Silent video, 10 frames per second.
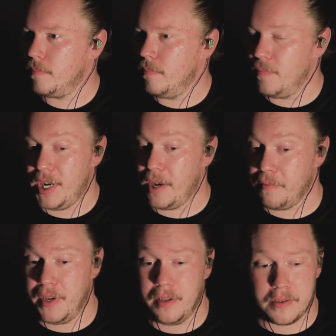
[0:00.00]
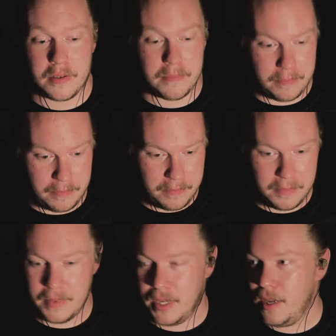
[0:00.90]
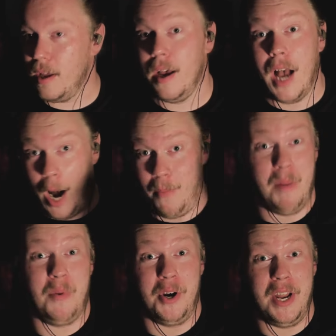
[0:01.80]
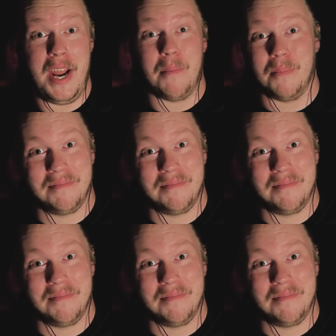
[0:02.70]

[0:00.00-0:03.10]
Venetta Fields. Oh. I remember her name.